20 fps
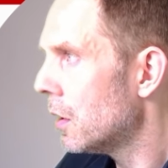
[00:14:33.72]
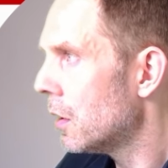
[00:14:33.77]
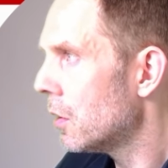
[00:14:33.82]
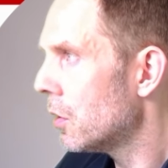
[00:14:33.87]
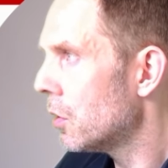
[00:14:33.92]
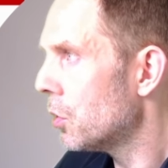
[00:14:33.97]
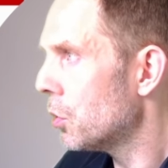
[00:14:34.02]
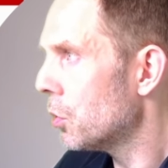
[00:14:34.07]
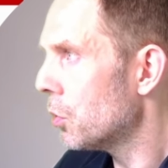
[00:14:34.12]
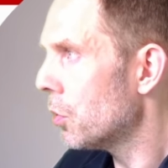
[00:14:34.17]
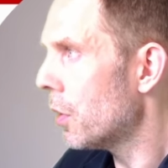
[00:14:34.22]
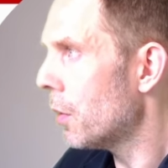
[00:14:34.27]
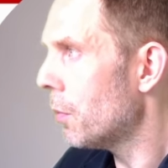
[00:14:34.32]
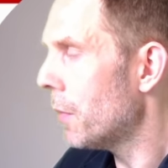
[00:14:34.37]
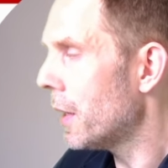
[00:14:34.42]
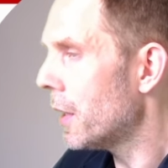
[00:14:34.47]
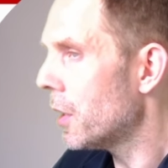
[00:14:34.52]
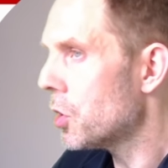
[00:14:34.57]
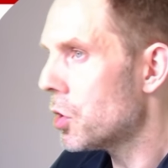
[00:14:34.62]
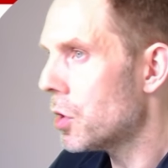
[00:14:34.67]
to the
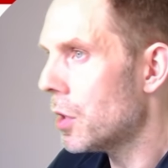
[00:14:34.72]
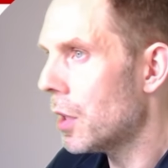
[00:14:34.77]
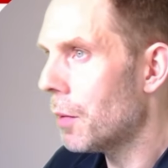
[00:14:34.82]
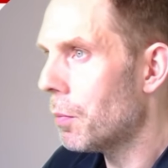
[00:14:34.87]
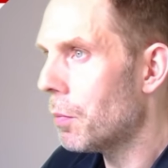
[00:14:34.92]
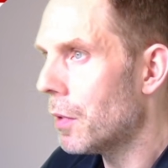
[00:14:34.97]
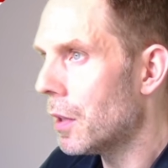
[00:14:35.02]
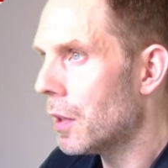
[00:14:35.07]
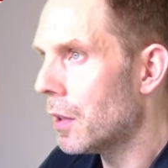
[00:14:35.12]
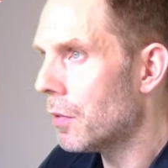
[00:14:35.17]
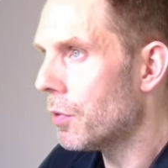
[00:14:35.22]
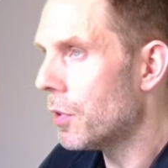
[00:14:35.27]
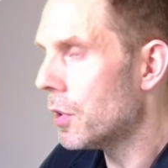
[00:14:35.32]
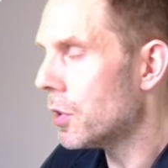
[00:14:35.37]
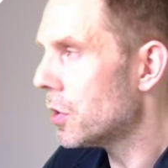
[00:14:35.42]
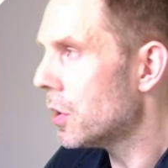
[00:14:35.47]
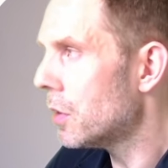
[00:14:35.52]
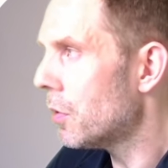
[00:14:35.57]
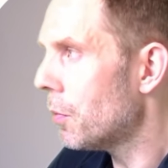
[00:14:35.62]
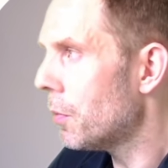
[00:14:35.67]
Manage tab of the
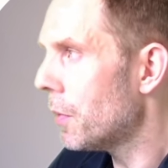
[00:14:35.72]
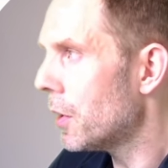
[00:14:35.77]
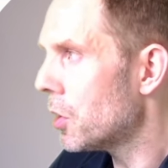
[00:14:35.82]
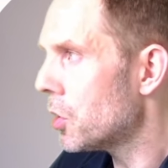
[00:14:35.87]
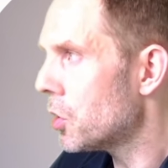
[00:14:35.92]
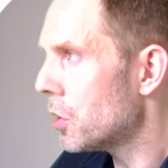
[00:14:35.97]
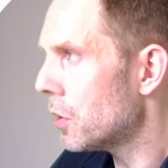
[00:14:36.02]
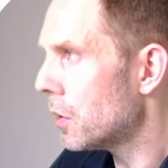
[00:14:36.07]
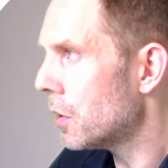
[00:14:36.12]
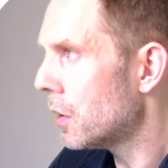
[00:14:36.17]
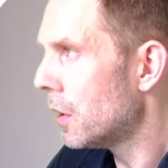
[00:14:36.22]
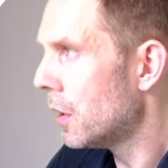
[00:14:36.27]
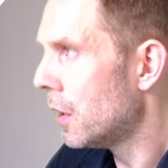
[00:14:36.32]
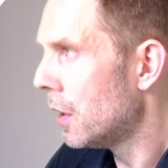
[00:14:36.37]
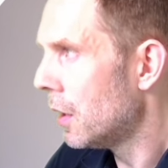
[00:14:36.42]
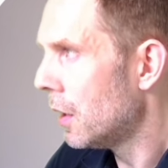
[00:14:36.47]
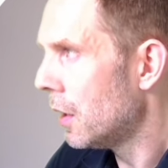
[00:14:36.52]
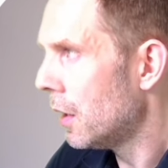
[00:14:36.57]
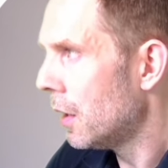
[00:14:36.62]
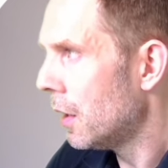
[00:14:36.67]
Server Manager
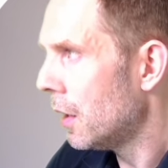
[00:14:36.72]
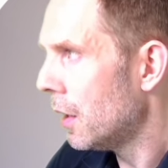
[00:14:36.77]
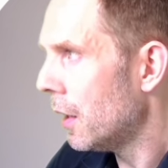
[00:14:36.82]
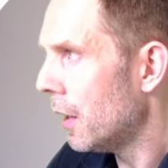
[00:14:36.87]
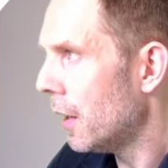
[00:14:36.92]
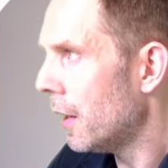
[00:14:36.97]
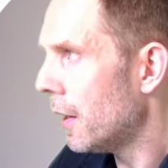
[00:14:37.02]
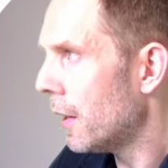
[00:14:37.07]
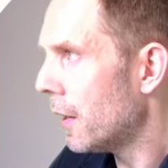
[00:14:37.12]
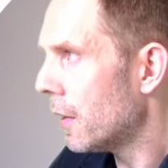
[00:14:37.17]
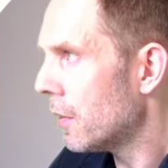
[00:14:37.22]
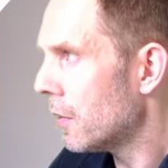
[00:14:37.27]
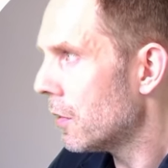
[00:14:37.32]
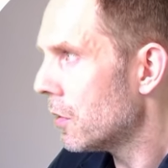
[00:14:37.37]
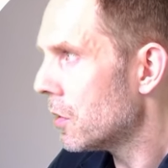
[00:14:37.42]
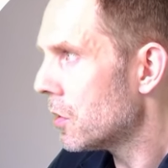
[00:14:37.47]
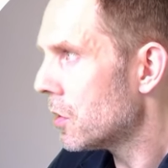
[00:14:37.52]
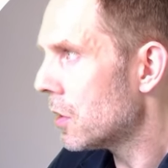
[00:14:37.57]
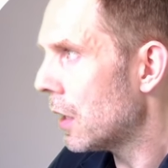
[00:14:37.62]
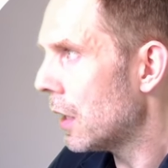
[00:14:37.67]
and
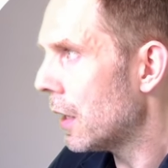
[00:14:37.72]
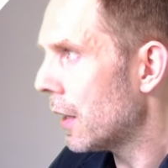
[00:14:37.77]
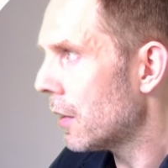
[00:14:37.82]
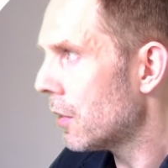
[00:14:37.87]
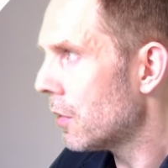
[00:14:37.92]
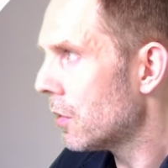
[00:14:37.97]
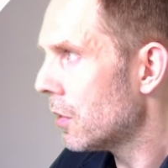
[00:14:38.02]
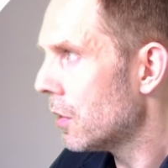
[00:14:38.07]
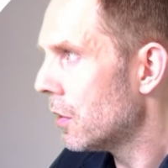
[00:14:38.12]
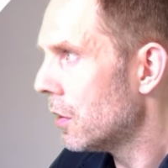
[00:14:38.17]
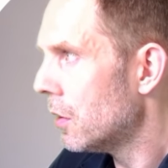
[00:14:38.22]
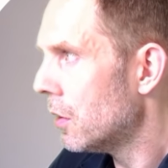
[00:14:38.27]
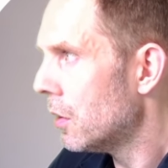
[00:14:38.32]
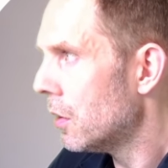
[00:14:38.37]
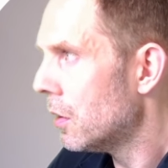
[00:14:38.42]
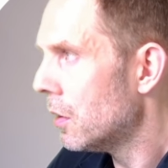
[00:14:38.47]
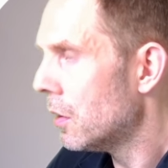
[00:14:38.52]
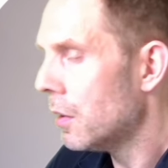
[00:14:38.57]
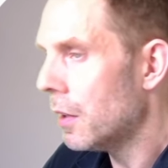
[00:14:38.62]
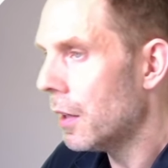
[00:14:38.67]
select
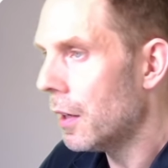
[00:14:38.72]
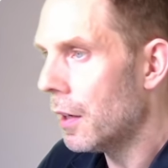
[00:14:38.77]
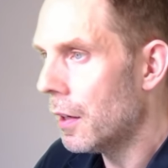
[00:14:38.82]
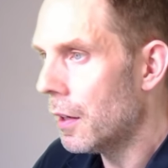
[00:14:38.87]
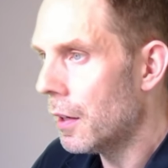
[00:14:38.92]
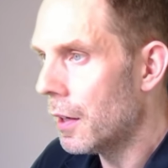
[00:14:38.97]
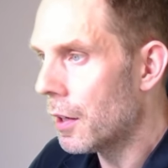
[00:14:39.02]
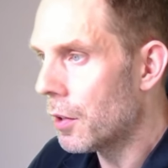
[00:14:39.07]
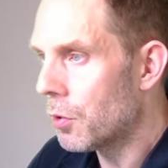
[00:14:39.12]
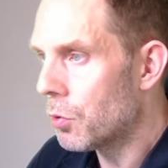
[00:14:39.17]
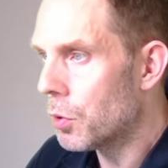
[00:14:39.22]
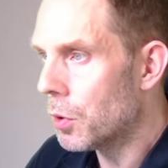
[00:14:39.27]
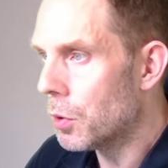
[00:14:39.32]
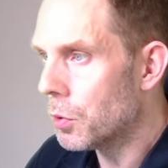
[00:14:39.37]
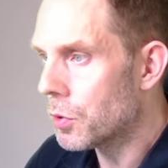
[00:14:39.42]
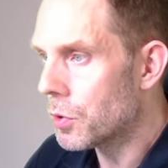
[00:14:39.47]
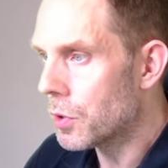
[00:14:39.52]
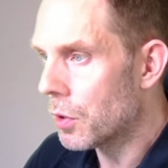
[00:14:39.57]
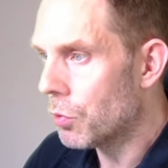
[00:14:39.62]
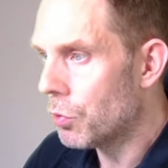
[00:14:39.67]
Add
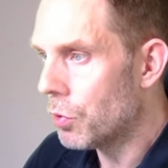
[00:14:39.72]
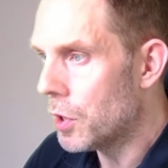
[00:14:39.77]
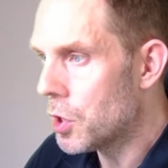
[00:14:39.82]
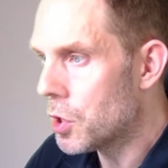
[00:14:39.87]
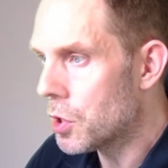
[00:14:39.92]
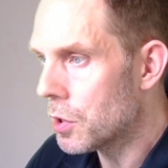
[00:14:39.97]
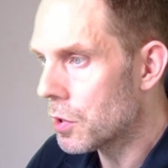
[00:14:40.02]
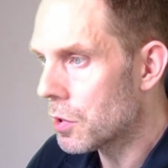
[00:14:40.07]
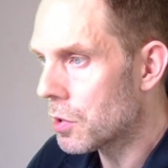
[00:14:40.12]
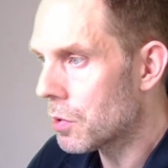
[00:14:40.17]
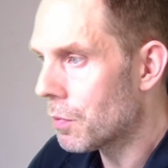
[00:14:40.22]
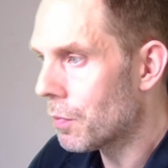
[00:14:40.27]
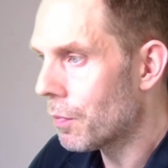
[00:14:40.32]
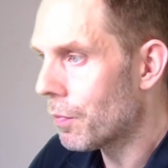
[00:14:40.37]
Roles and Features.